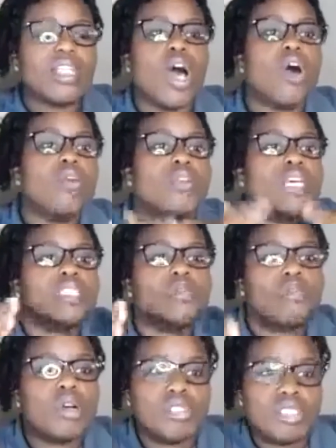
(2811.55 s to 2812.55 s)
Oh, that's a
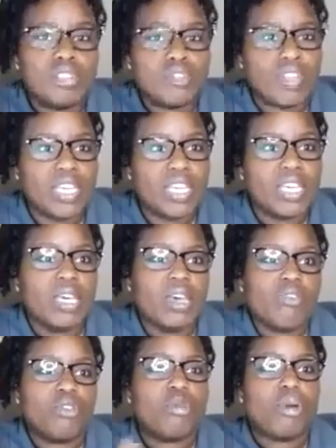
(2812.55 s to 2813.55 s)
merchant fee
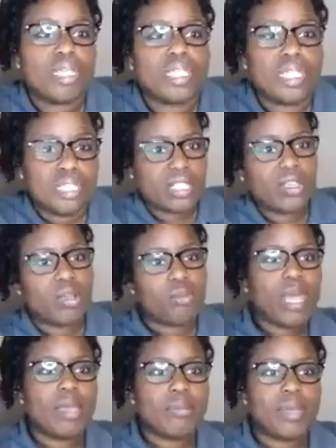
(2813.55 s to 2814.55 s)
for processing your
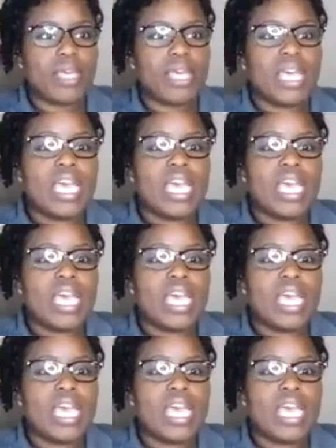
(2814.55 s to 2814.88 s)
payment.